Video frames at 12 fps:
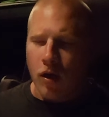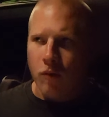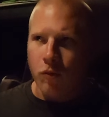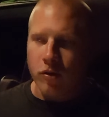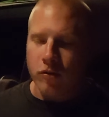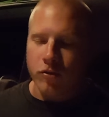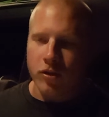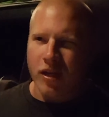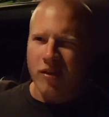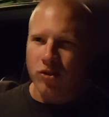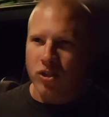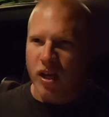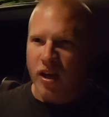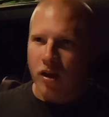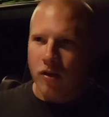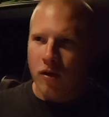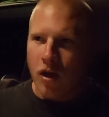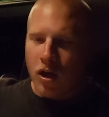what it'll say? It'll say
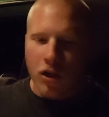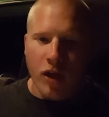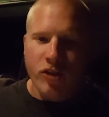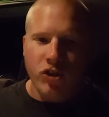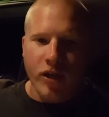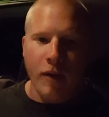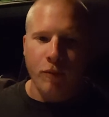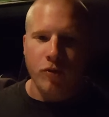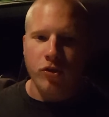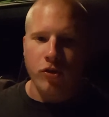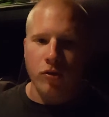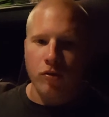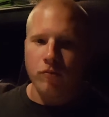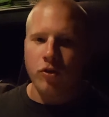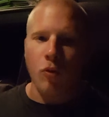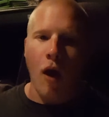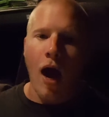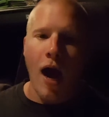clutch temperature
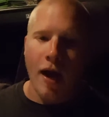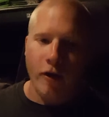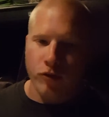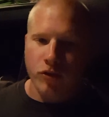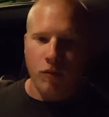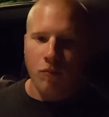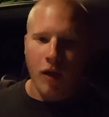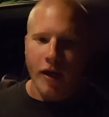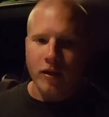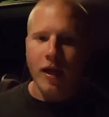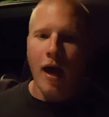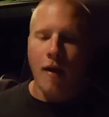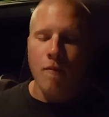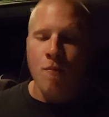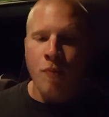too high or something like that.